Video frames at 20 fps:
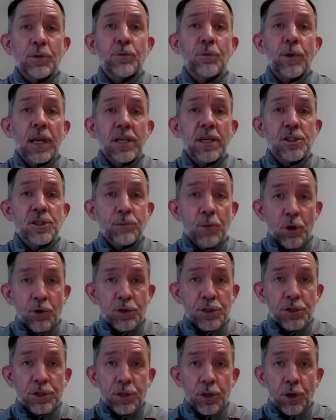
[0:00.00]
range of
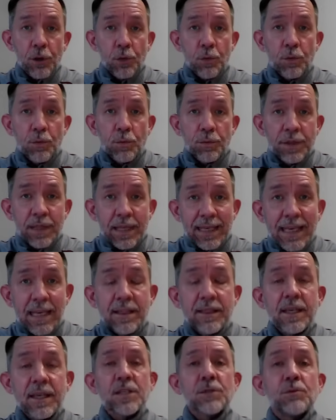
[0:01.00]
motion, though, the key
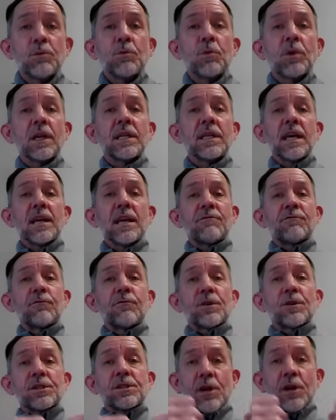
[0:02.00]
thing is we want to take
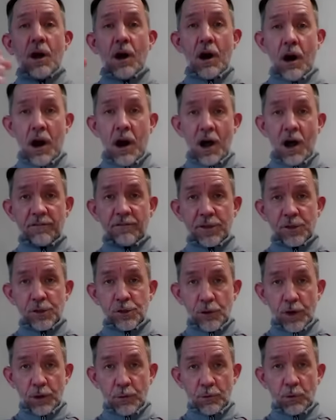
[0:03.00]
force off the
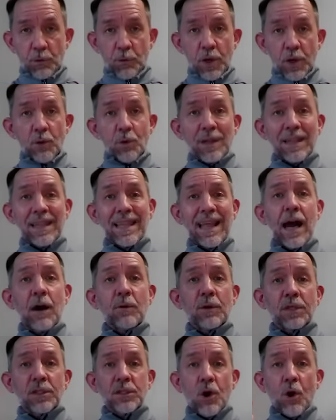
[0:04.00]
joint. We want to
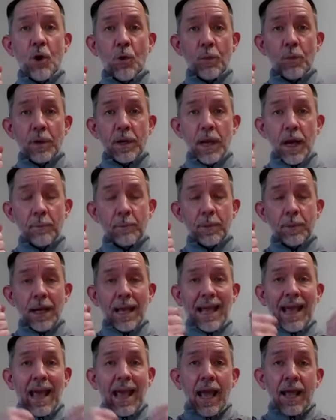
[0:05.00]
allow it to open up
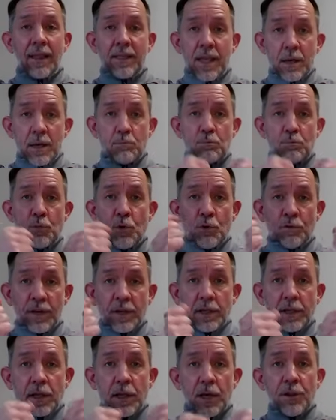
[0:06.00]
and then move
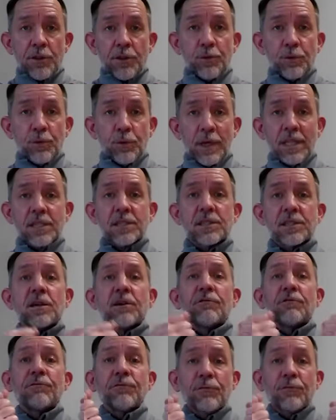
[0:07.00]
it through its
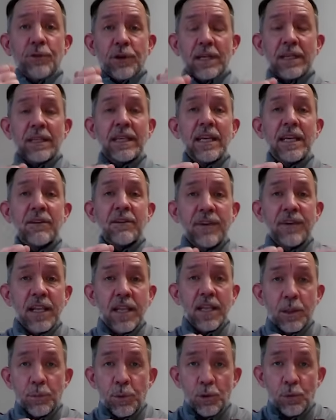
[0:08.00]
freely
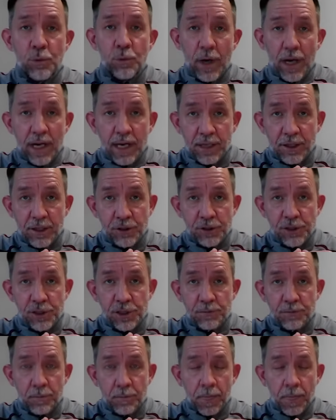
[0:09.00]
available range.